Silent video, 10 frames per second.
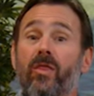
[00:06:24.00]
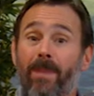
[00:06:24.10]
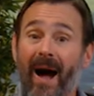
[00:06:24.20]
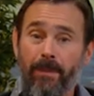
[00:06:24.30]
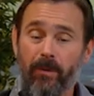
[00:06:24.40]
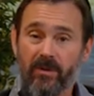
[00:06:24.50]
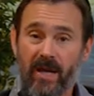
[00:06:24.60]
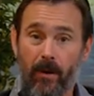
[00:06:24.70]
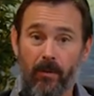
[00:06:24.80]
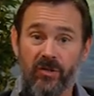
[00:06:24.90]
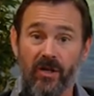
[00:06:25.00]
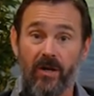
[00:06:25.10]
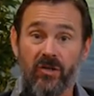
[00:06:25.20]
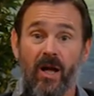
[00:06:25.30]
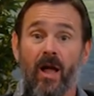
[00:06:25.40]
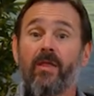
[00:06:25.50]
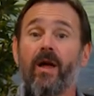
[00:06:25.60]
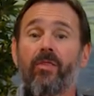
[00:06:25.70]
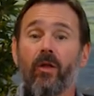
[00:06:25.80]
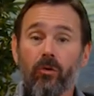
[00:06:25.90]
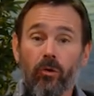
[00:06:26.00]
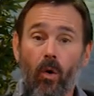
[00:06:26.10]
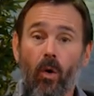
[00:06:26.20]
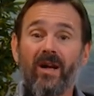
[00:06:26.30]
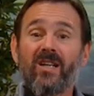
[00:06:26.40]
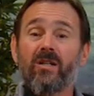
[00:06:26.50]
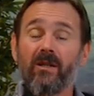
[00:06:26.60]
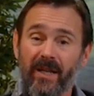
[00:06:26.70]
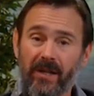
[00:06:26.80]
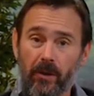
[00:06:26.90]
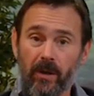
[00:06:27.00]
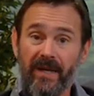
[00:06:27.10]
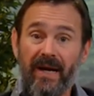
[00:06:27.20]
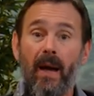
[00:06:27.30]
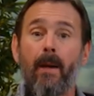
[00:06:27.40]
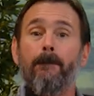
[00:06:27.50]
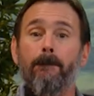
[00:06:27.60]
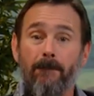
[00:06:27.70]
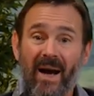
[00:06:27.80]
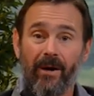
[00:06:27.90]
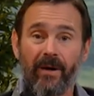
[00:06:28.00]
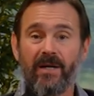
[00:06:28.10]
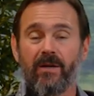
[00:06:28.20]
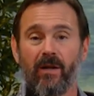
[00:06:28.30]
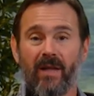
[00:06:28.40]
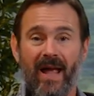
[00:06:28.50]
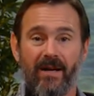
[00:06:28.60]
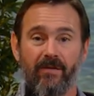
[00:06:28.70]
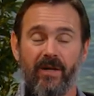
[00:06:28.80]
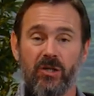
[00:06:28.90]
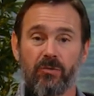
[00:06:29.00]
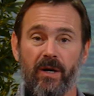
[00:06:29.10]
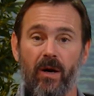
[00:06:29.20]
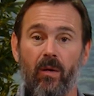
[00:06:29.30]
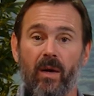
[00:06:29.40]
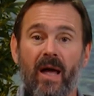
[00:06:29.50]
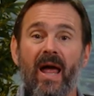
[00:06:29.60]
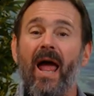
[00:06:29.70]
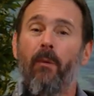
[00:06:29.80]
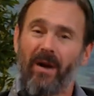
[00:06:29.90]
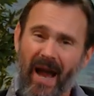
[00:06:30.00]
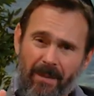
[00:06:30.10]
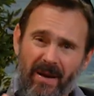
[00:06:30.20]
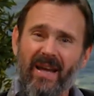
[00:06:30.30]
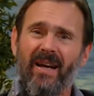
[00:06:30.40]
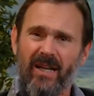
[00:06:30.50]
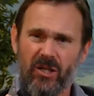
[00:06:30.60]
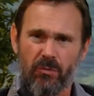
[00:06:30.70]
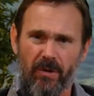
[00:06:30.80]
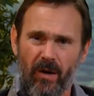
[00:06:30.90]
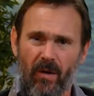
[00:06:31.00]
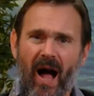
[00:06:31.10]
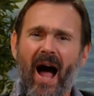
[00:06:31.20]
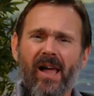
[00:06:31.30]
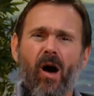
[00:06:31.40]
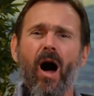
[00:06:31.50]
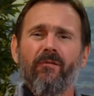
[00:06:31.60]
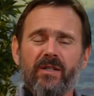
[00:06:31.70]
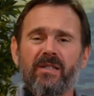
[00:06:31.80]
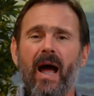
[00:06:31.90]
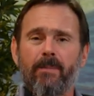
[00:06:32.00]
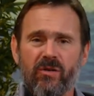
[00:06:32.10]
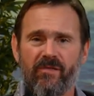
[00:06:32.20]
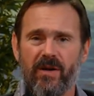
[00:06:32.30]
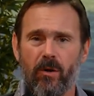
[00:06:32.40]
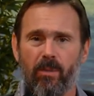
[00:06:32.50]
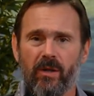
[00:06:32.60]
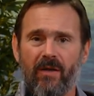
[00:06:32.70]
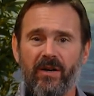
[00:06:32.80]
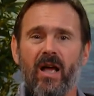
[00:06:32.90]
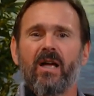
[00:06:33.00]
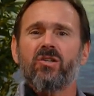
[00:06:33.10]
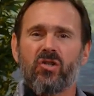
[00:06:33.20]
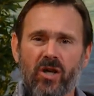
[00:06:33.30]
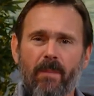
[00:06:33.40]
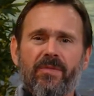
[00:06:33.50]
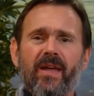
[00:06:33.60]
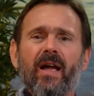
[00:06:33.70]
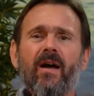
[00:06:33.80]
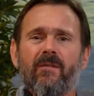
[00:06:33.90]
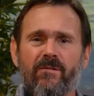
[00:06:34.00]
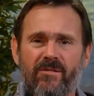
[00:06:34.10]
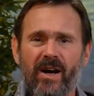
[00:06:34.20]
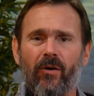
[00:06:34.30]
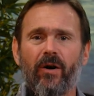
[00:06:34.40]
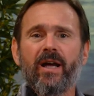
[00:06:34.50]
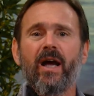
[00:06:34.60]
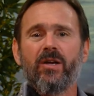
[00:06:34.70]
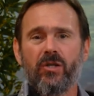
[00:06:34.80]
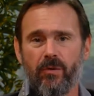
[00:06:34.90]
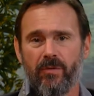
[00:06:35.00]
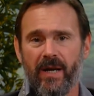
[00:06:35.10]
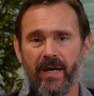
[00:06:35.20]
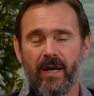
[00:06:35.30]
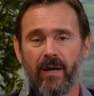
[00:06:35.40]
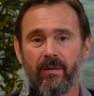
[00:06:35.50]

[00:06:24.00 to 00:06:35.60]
Bible tells us that the Lord is literally married to the land of Israel. And when I'm in Israel, I oftentimes feel, beloved, something very unique.